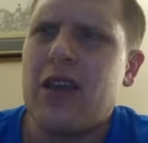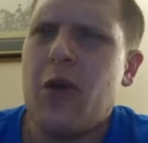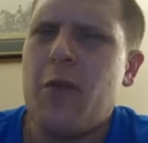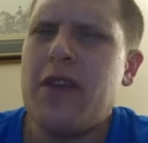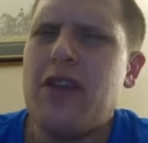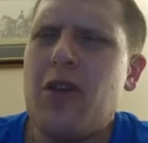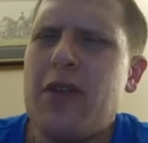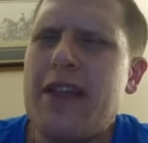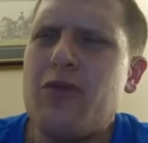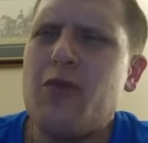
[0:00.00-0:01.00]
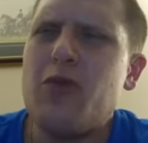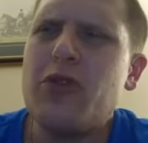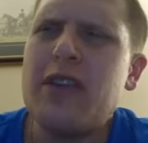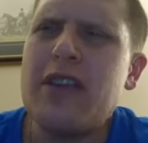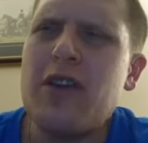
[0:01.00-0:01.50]
But that's
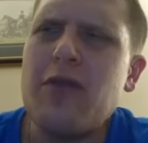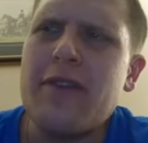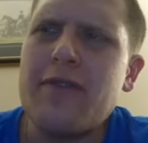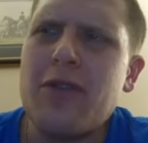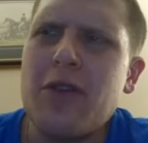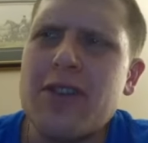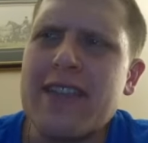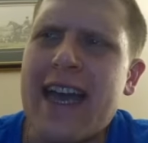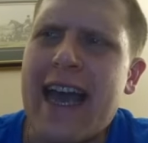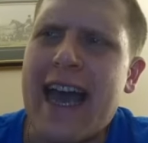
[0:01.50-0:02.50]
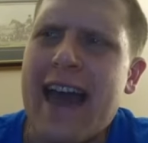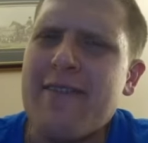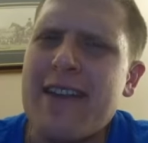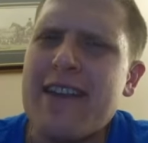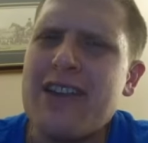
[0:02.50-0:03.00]
really the only flaws I have.
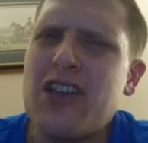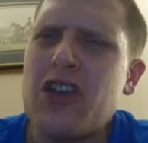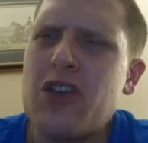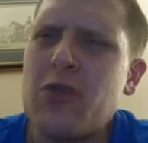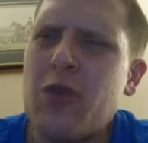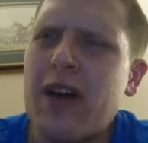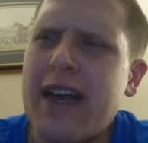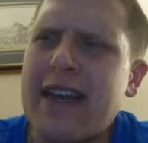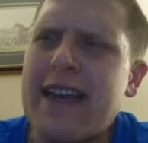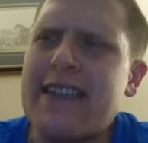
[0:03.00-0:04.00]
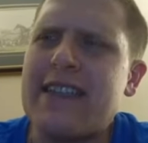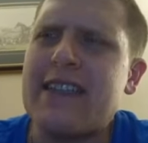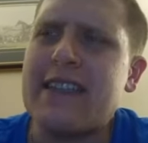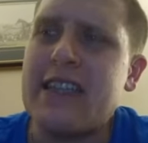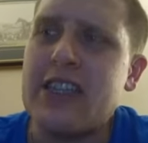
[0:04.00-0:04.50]
It is a good wine. It is a
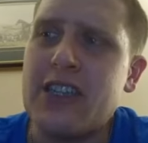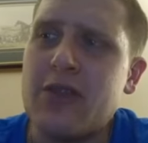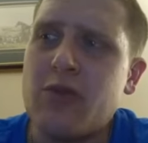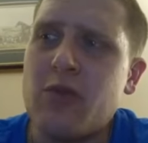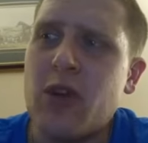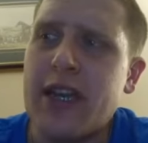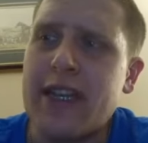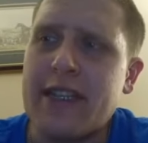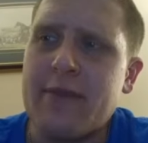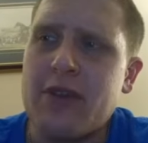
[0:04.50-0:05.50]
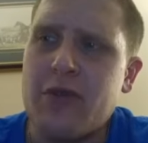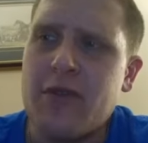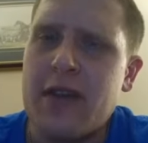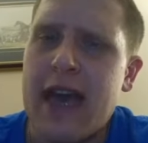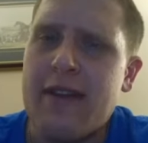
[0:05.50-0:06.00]
delicious wine, especially if
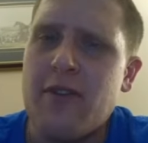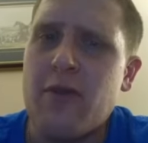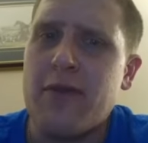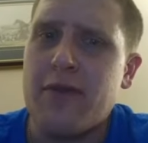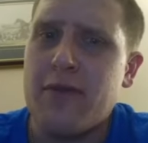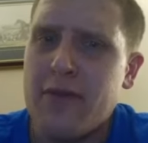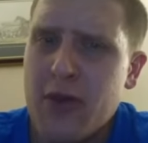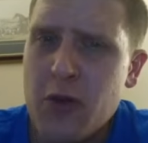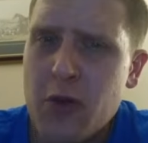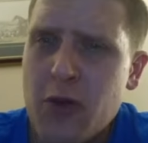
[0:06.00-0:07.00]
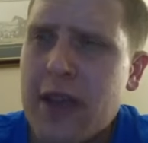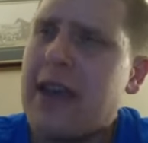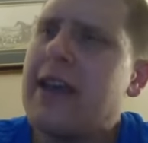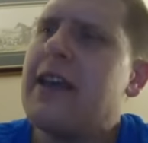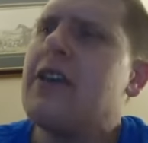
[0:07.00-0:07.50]
you have it with food.
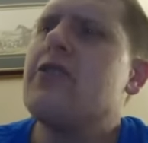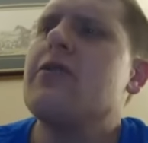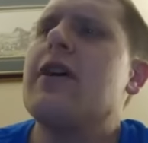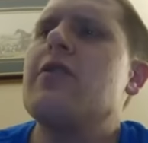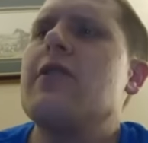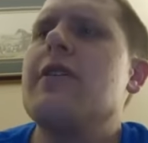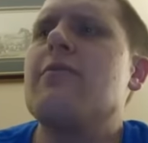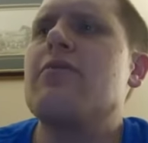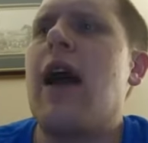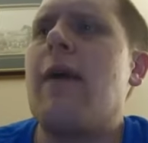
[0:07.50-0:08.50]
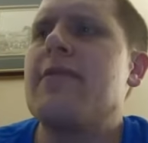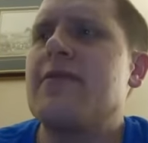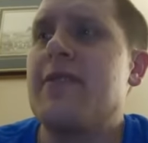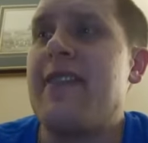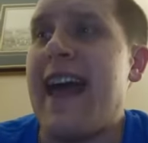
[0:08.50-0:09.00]
So I do give them props
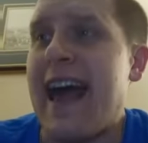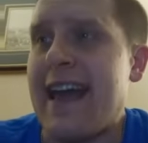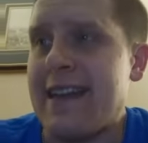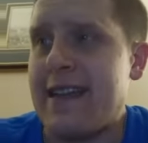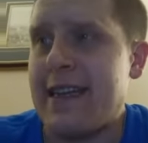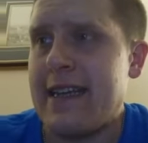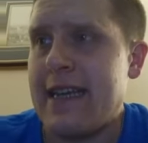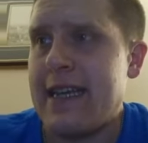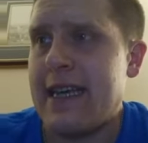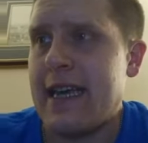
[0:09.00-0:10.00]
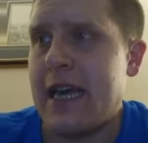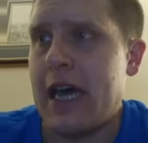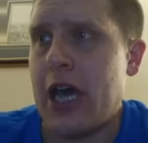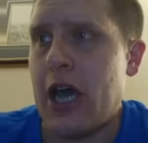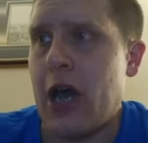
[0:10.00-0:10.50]
for that.
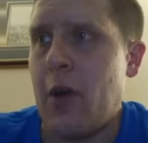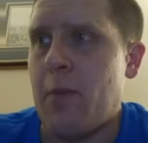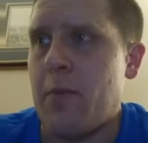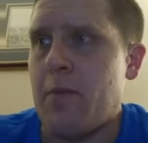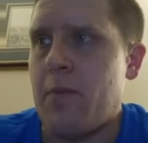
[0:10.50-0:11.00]
I'm